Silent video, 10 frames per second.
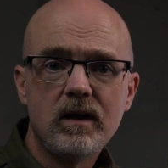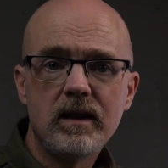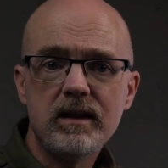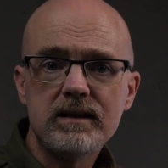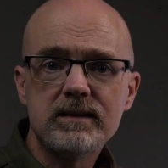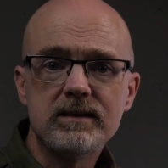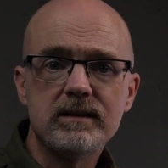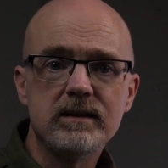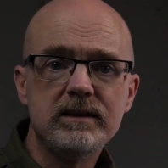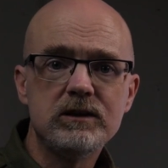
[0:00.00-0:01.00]
This is
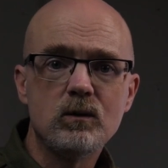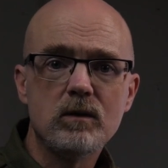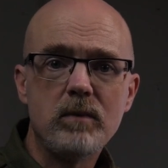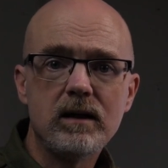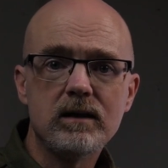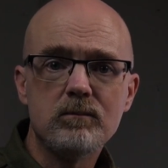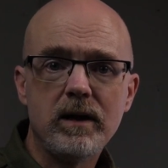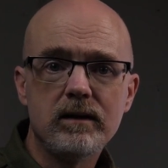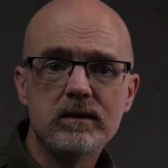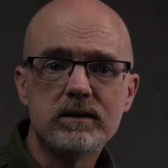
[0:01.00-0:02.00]
an issue with backlit
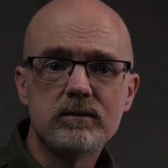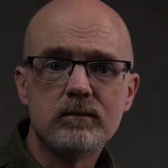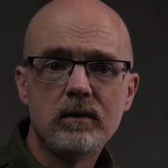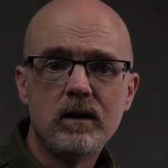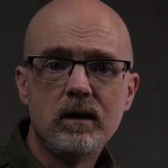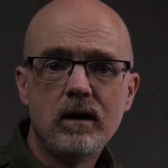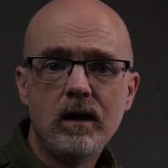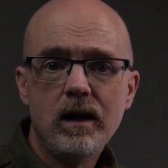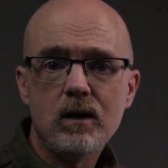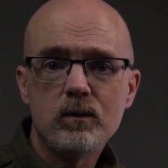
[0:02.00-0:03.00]
panels,
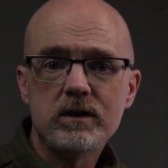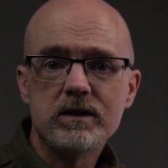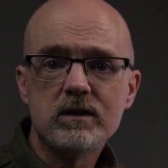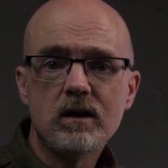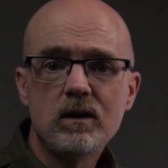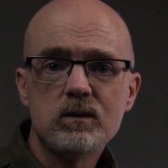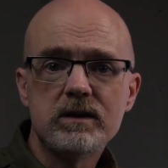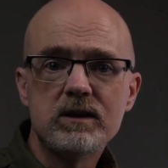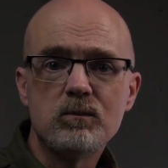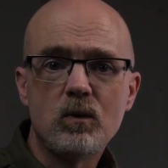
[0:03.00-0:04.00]
and when you sit close,
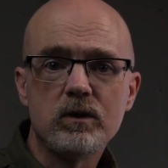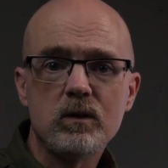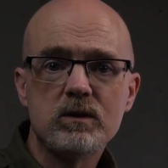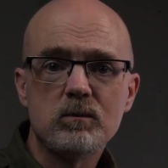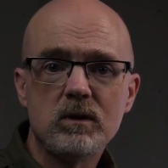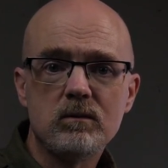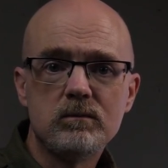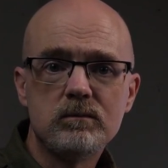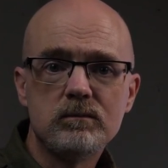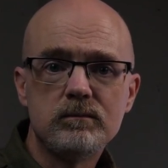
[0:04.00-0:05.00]
it's more noticeable.
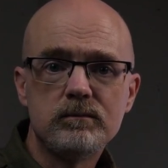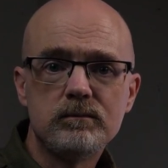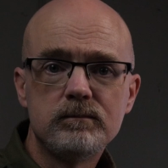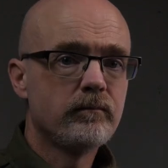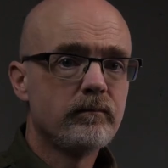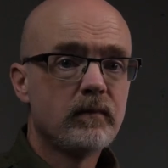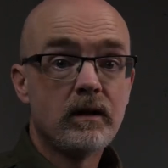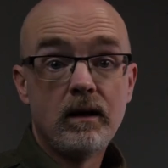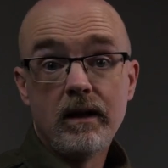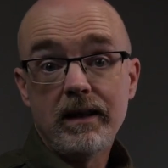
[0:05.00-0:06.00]

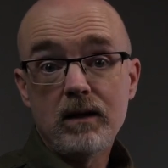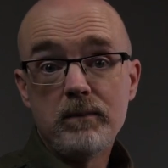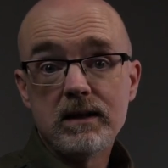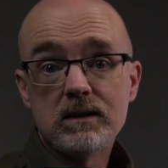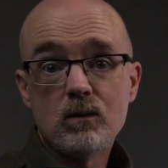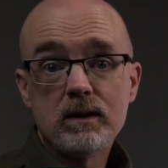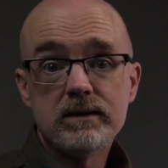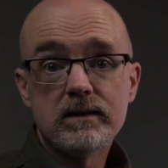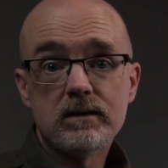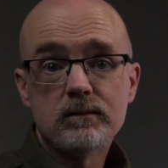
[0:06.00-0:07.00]
That begs the
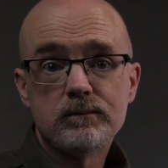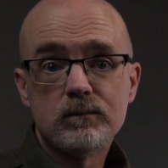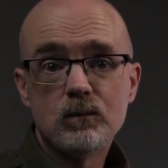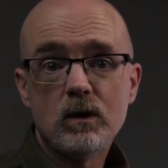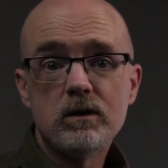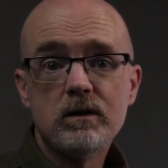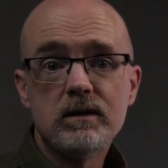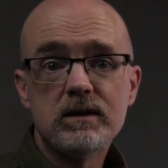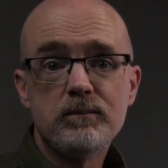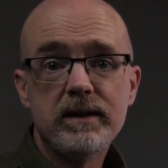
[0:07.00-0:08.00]
question, what good
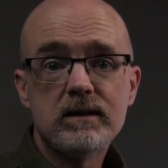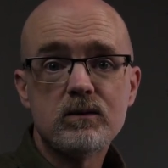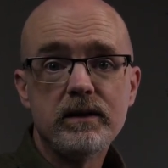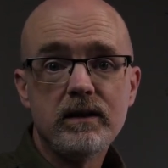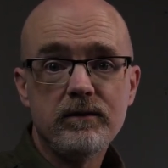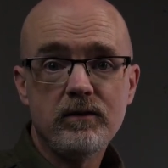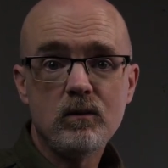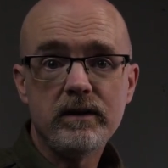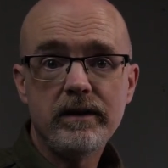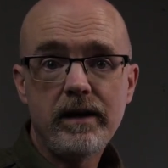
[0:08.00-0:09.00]
is a big screen if
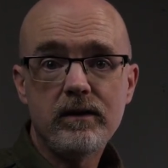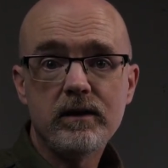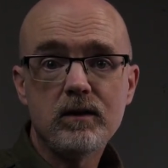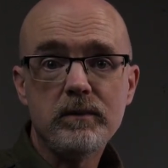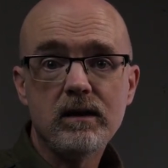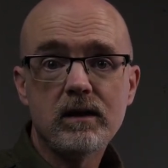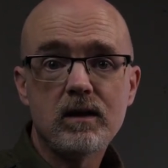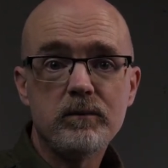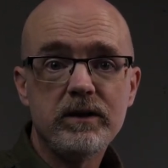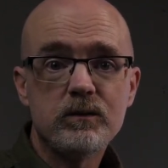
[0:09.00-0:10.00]
only the area in the middle
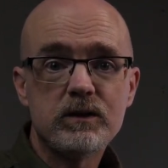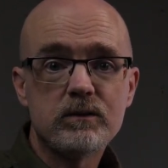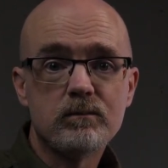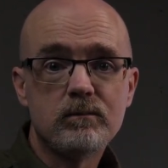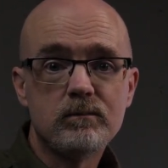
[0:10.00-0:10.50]
can be used?